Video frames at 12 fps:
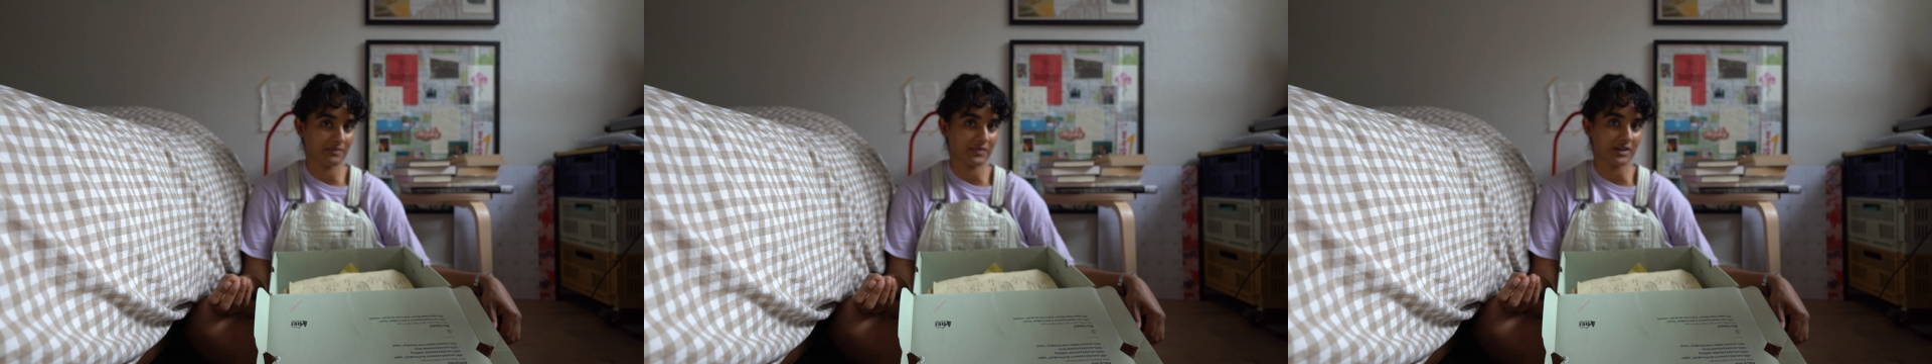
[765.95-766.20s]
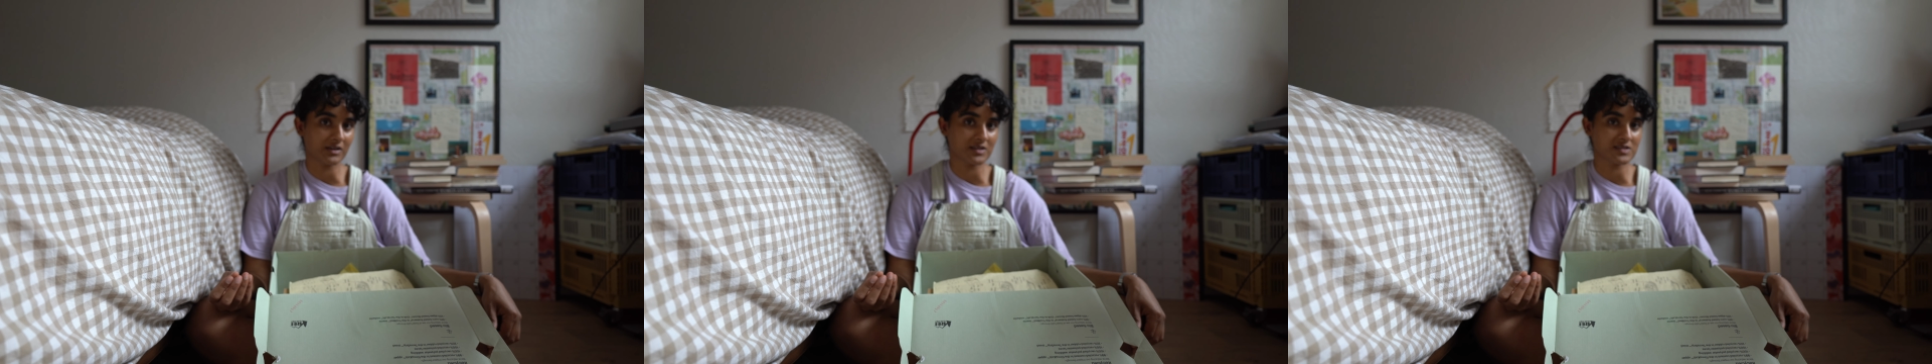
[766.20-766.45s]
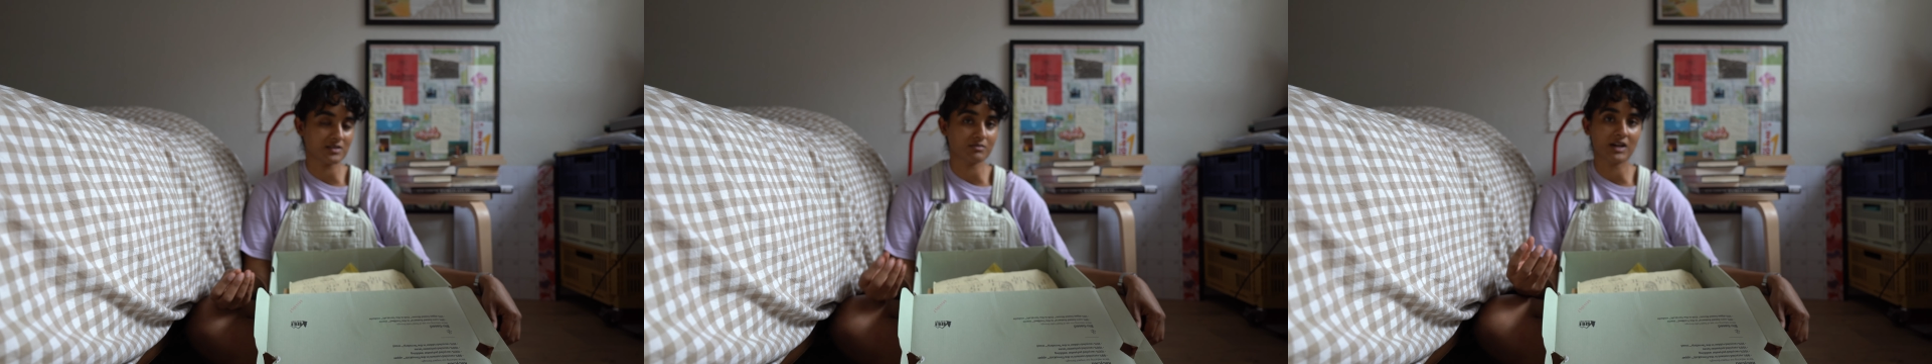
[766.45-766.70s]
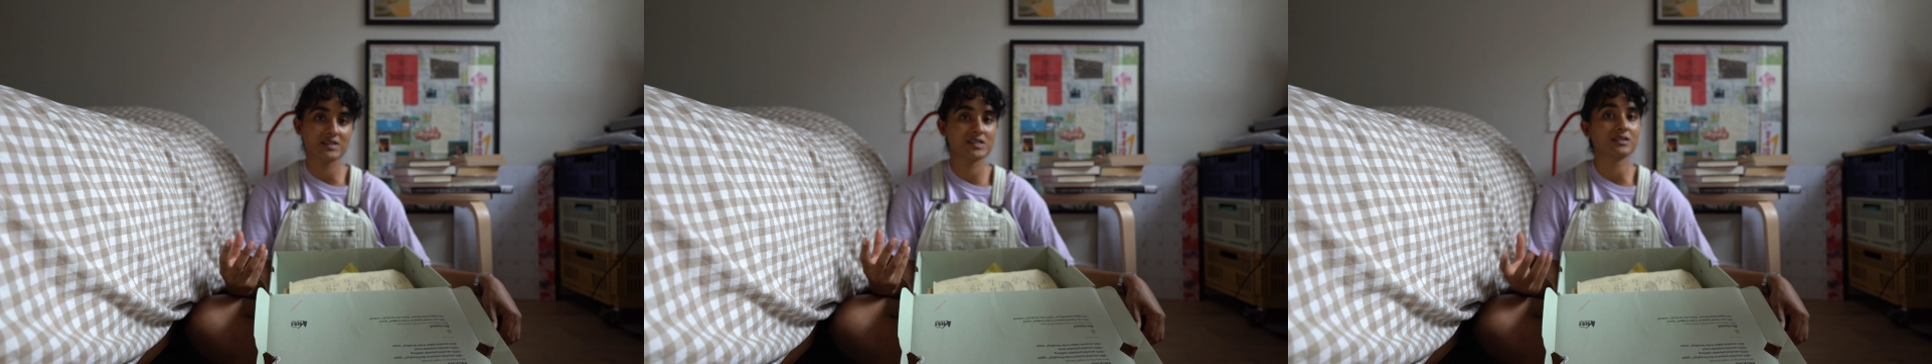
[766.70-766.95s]
There is a
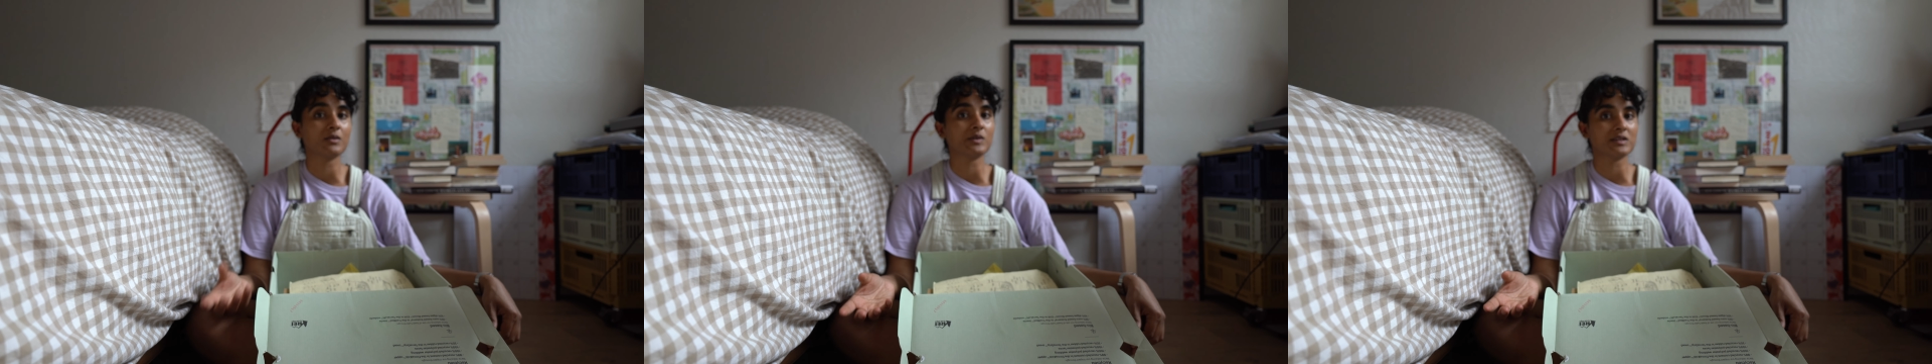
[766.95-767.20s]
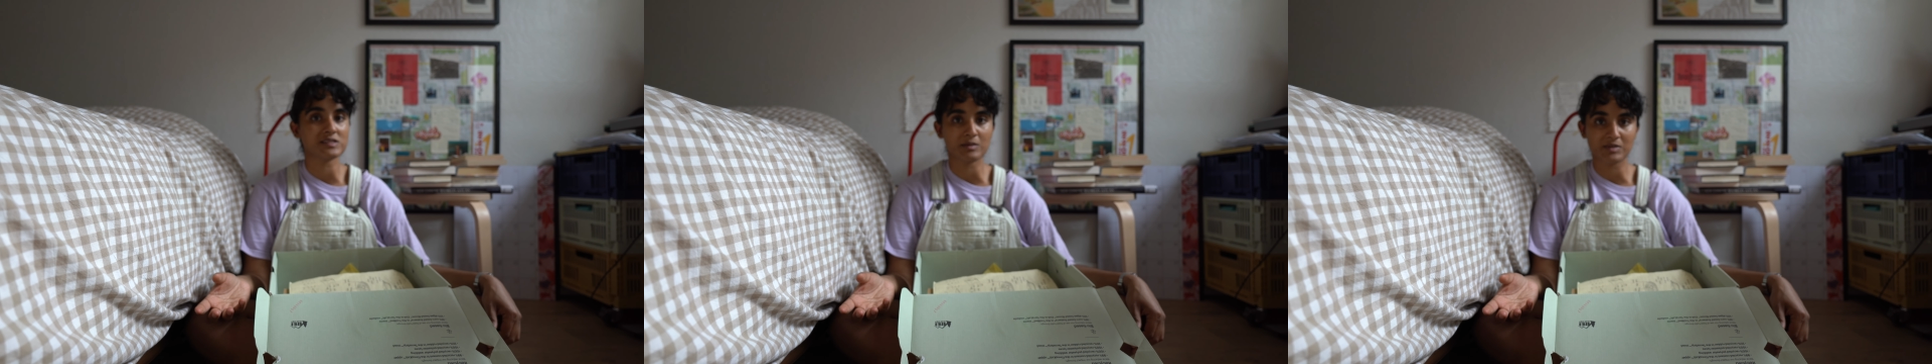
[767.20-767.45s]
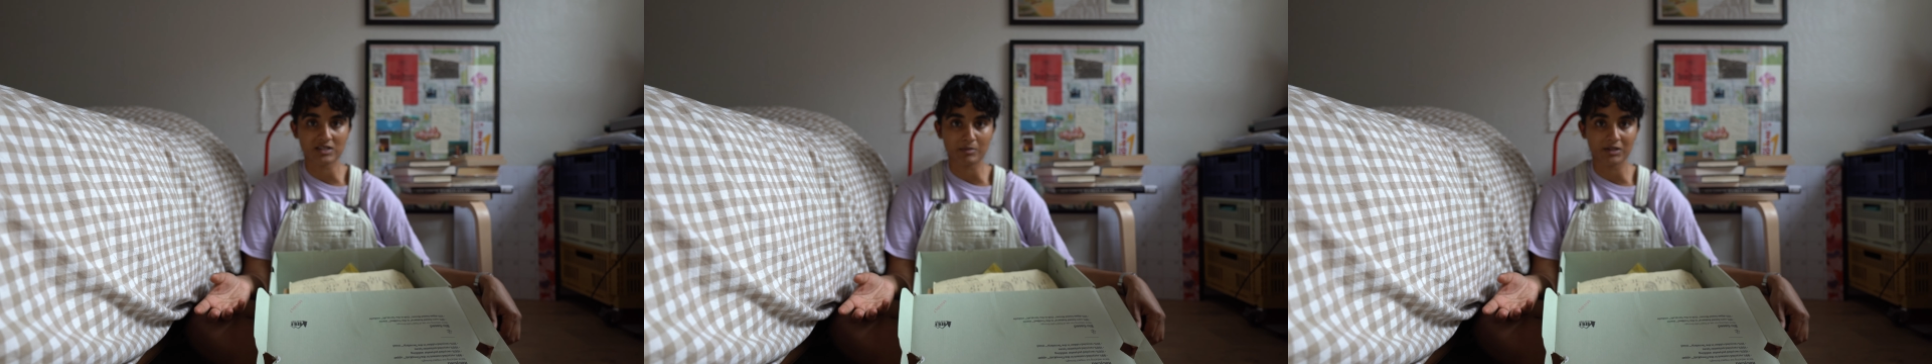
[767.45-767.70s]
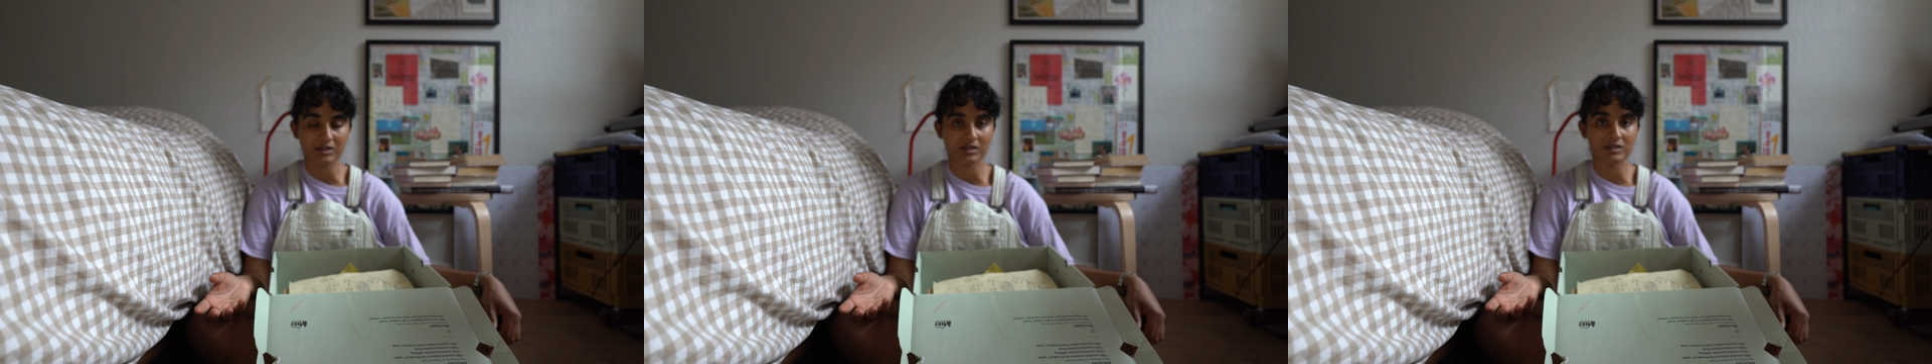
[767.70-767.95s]
rising loneliness
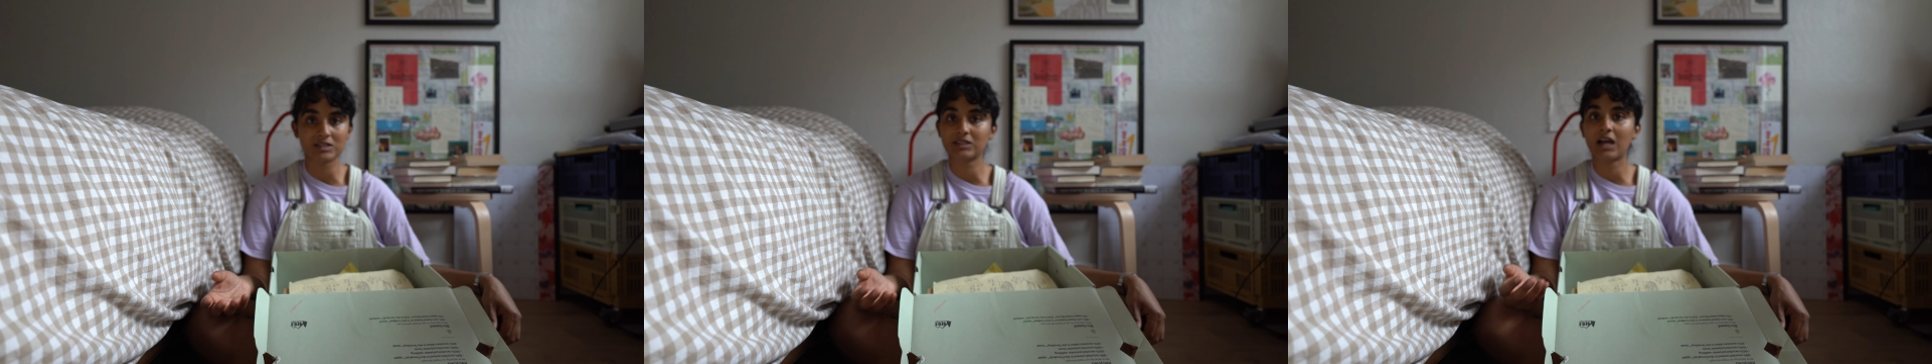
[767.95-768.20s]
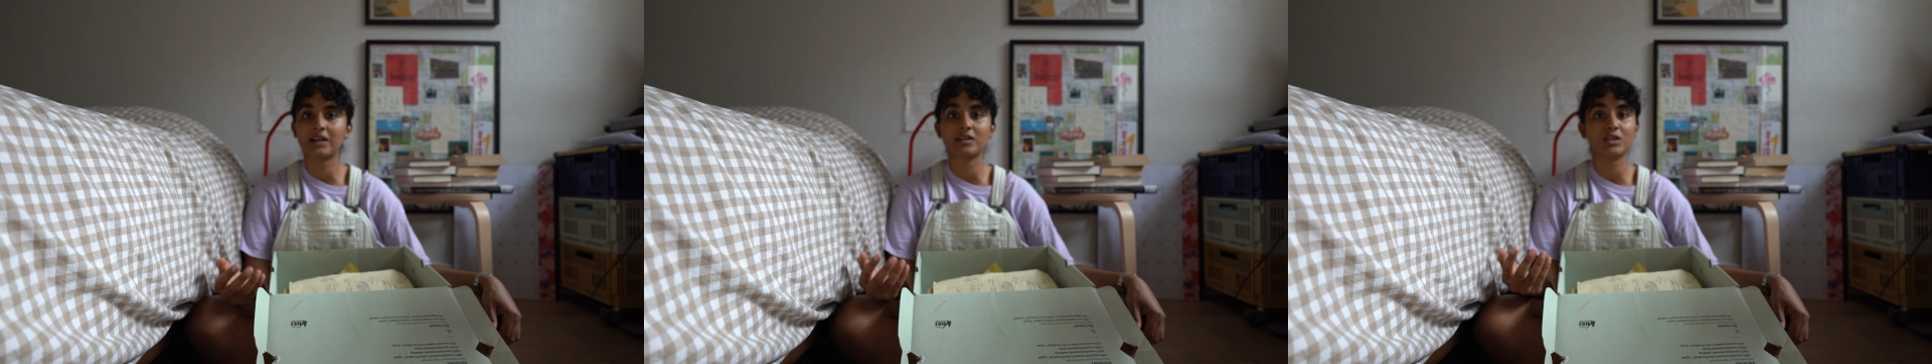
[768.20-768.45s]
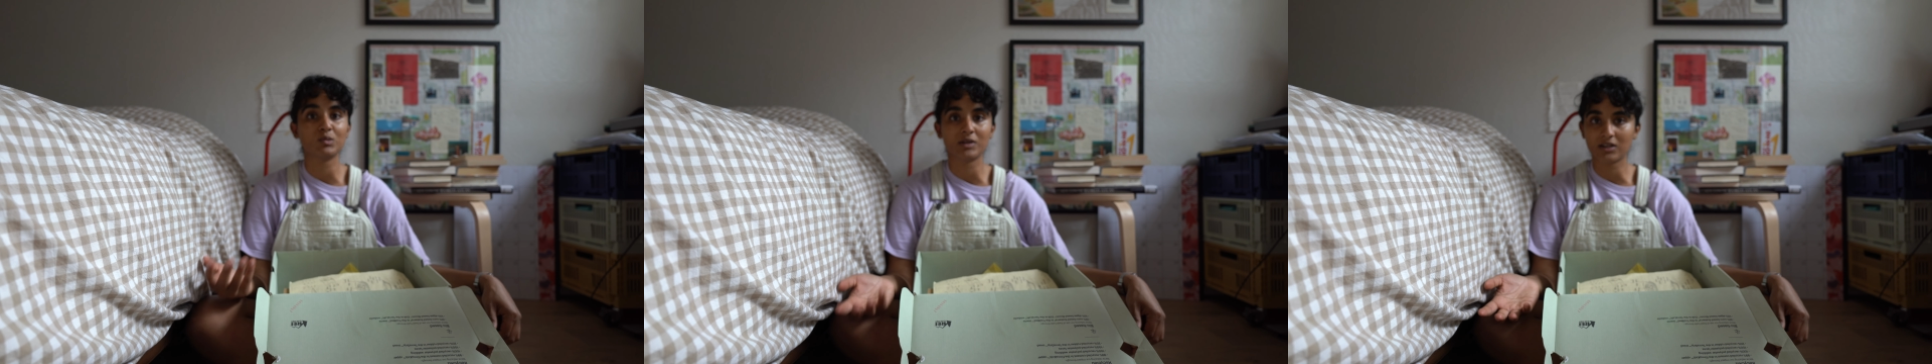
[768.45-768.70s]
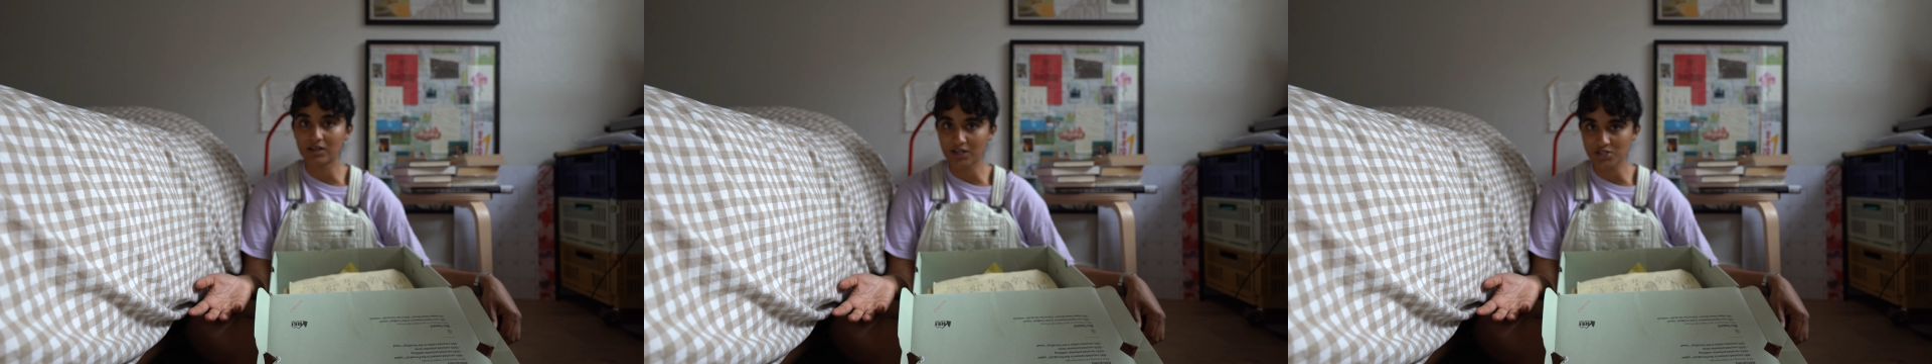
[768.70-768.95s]
epidemic, a decline in human
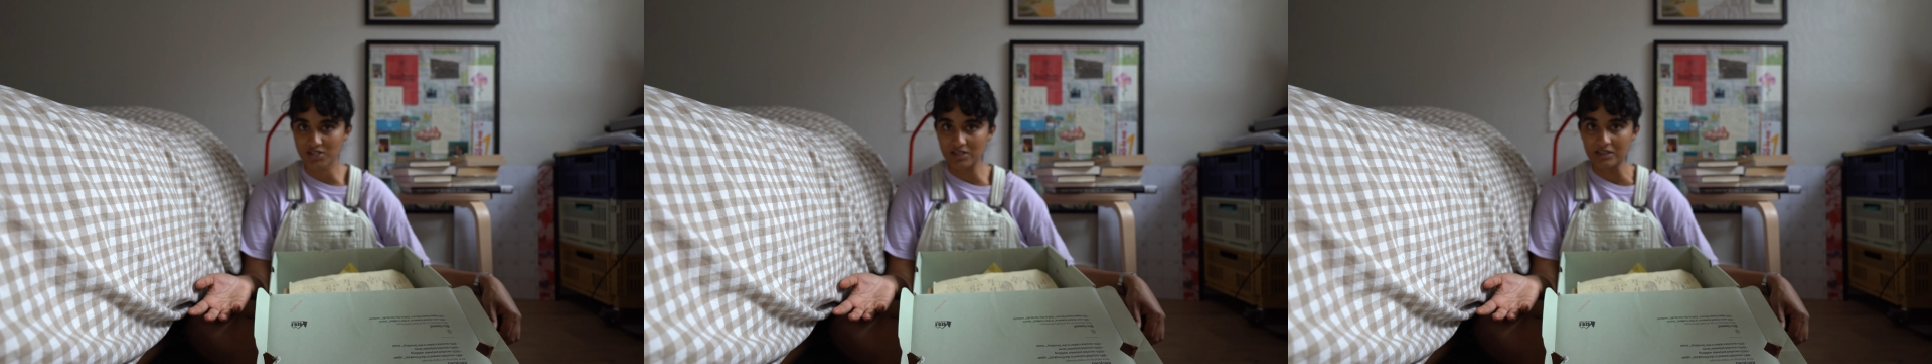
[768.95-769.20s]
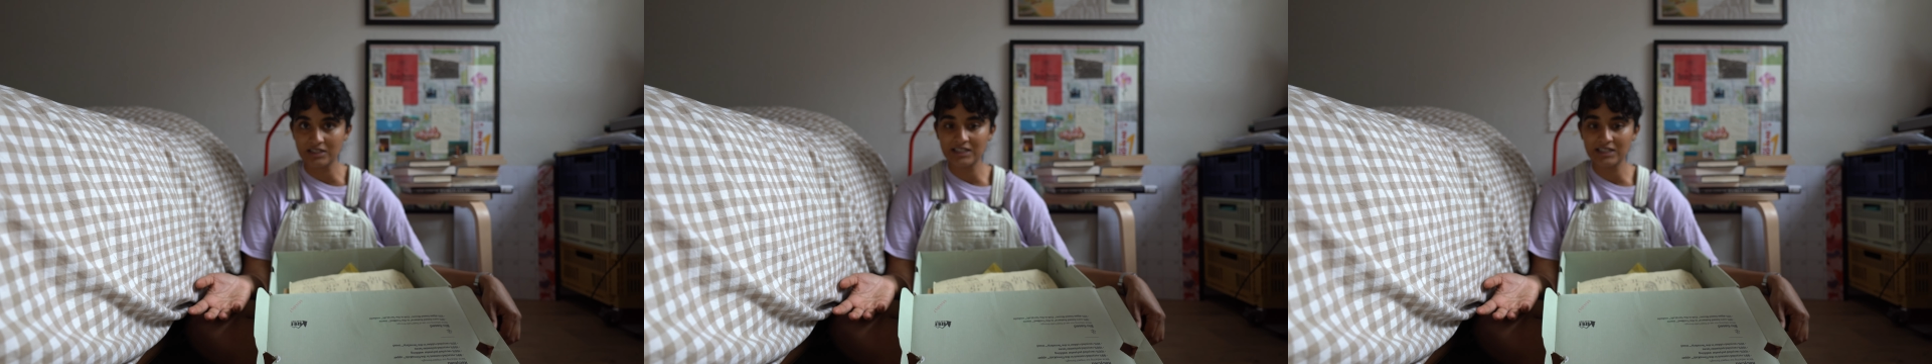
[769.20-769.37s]
connection,